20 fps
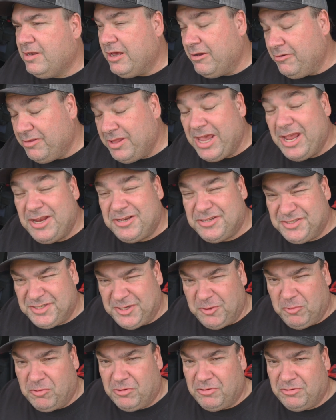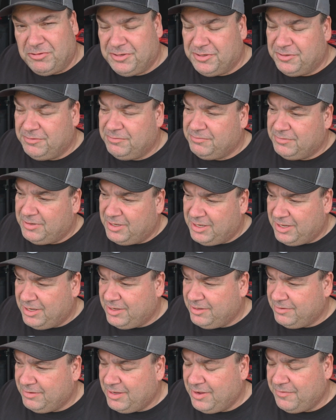Now, in the agency world,
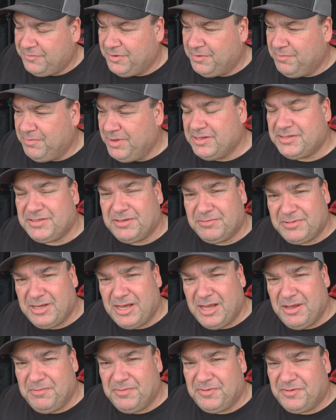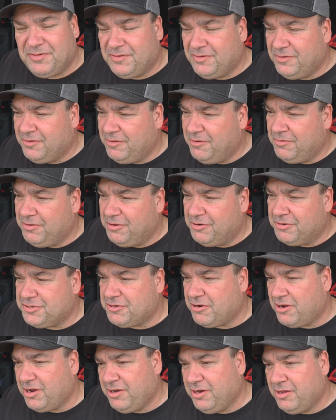I have to admit, sometimes, you're
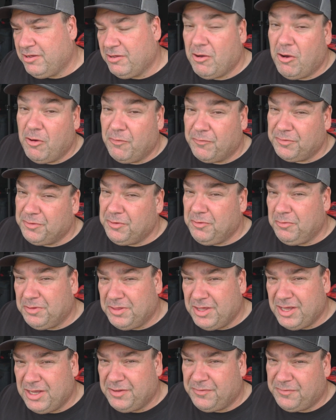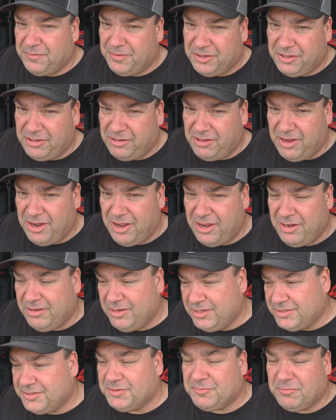trying to overdo things for the
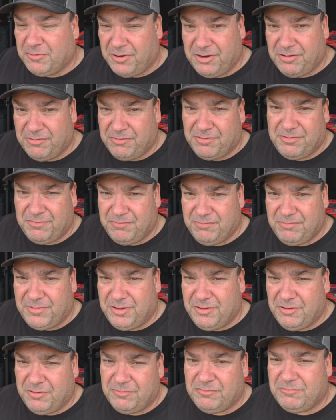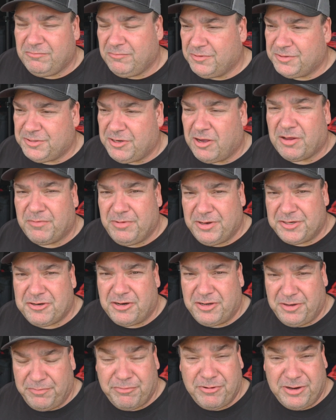client. This is where, we're talking about
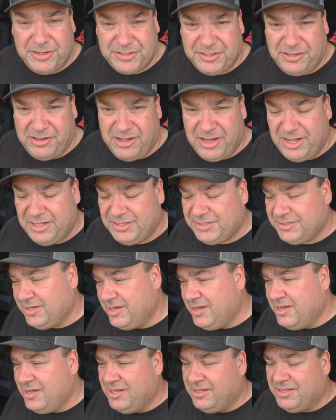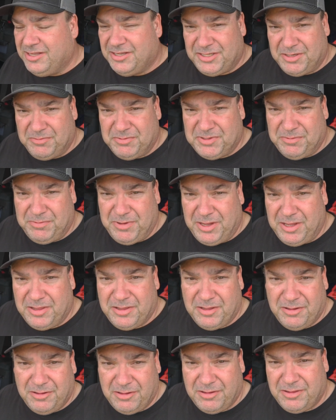trying to impress clients. This seems to be
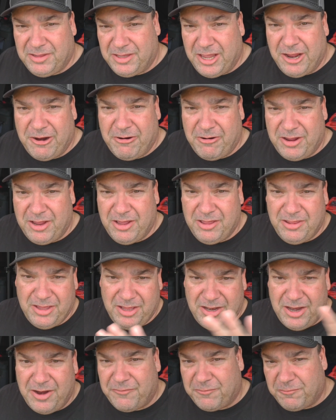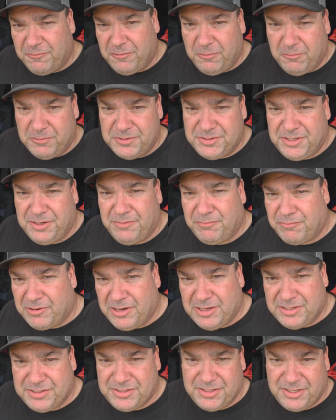the area that everyone wants to
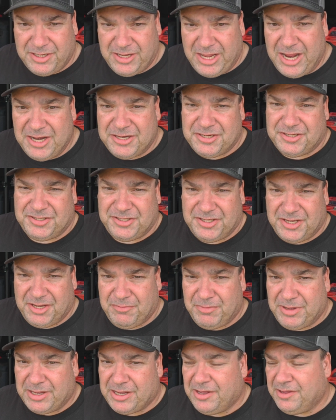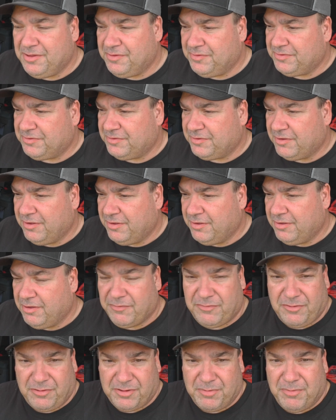impress the agency because
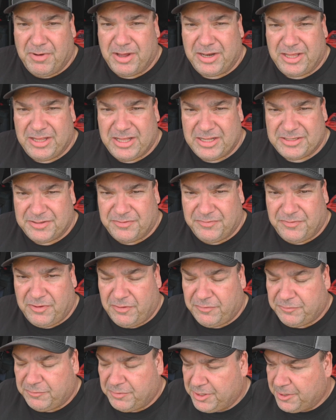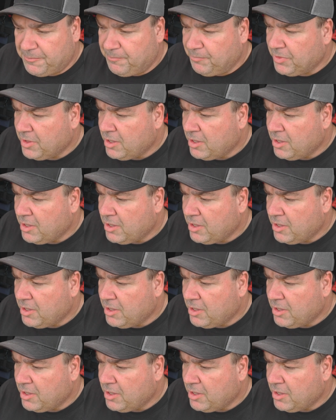of all the money that's involved with it.